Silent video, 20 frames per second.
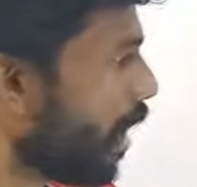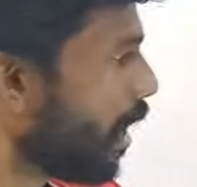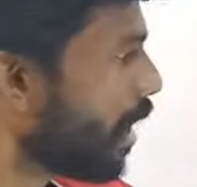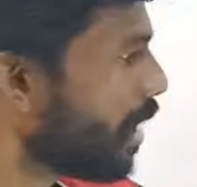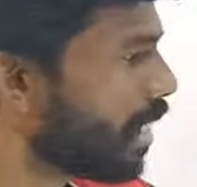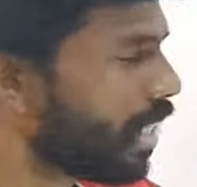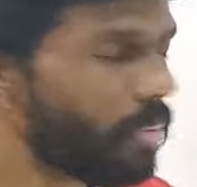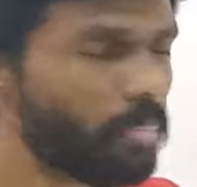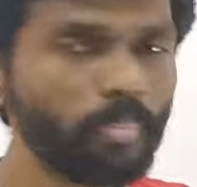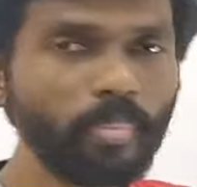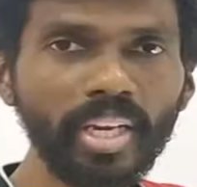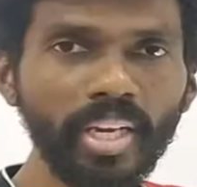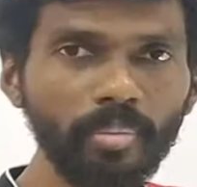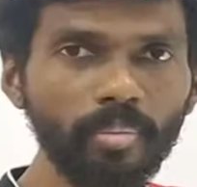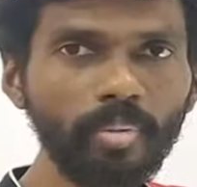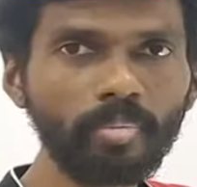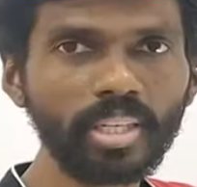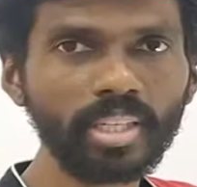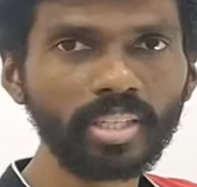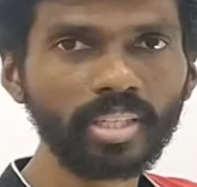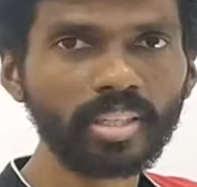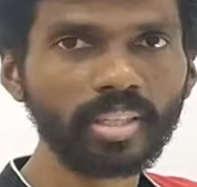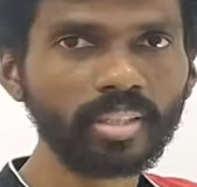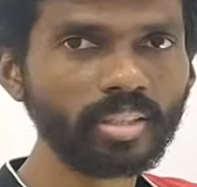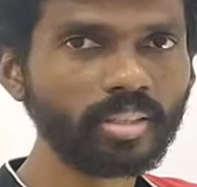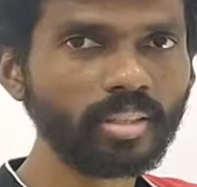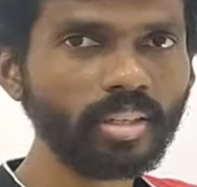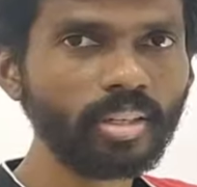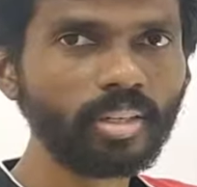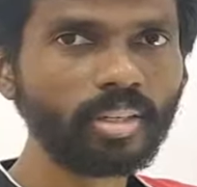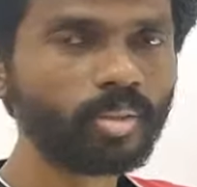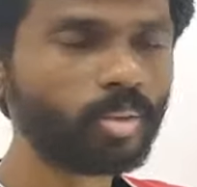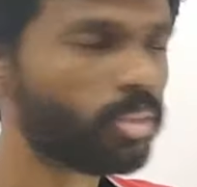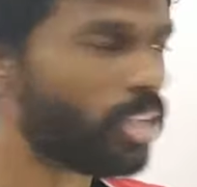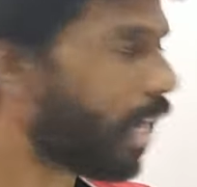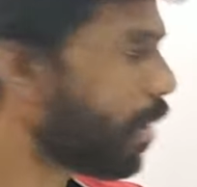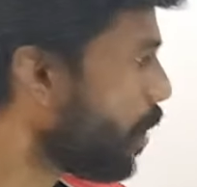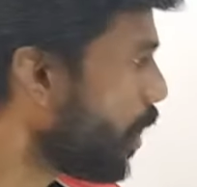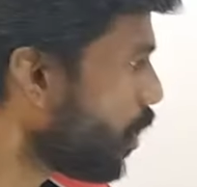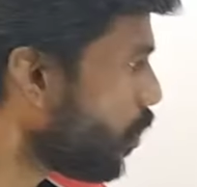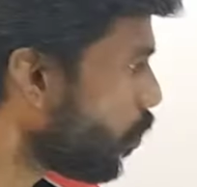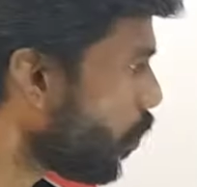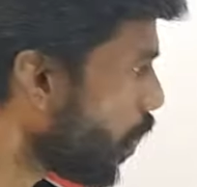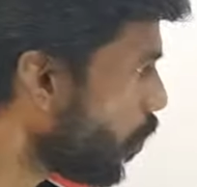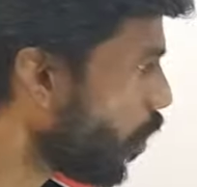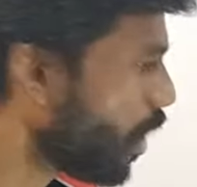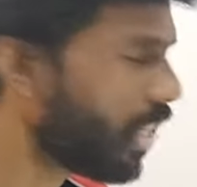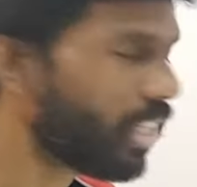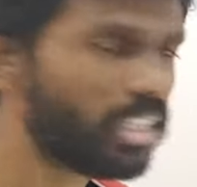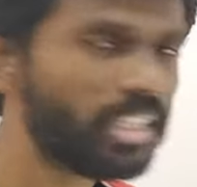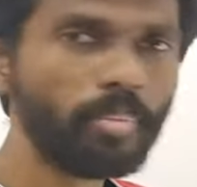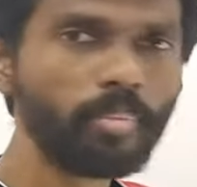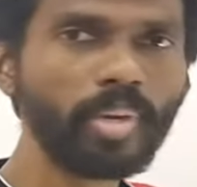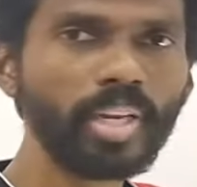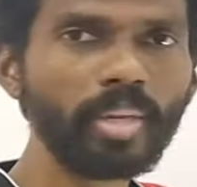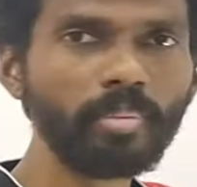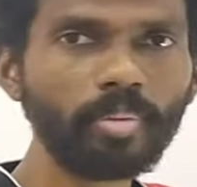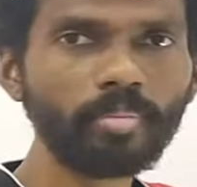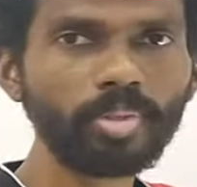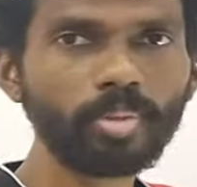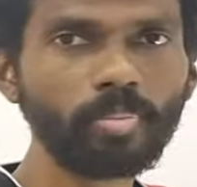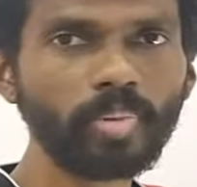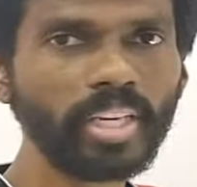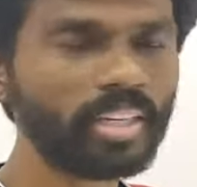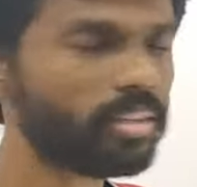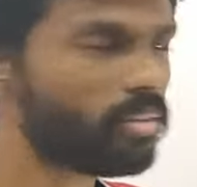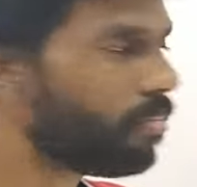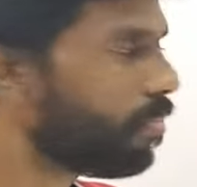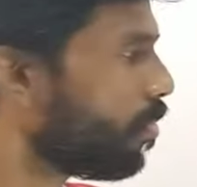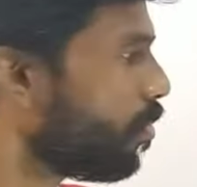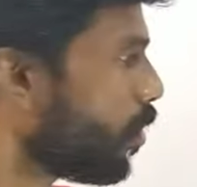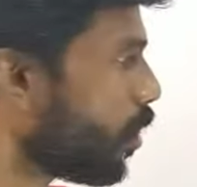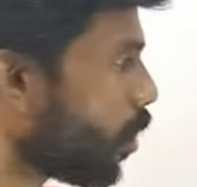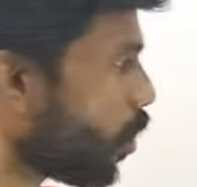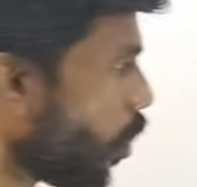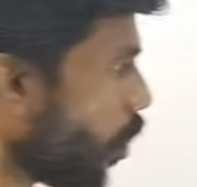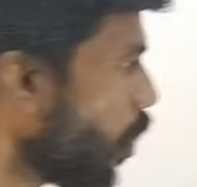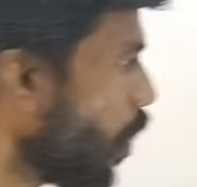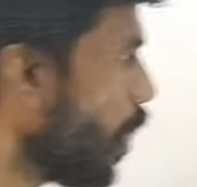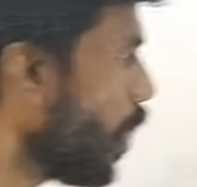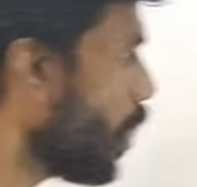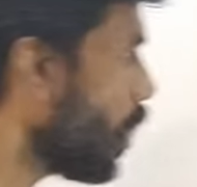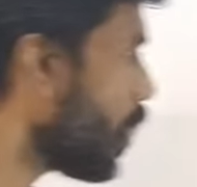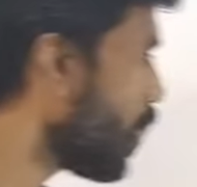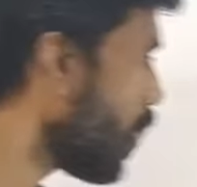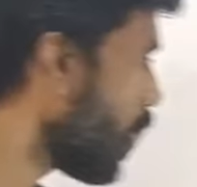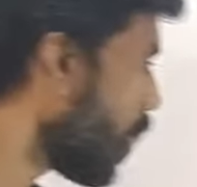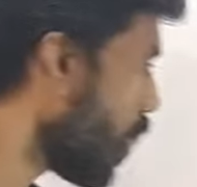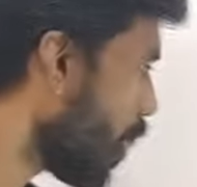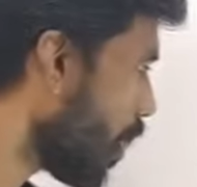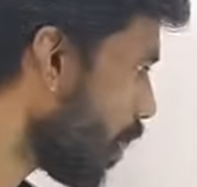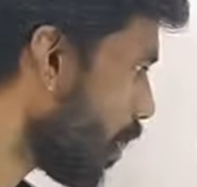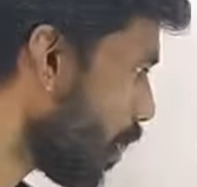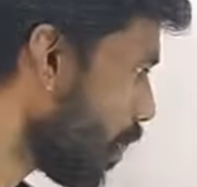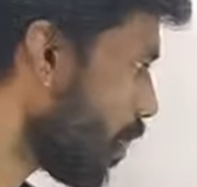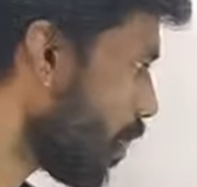is the minimum distance. So that means V1 is the minimum speed. So the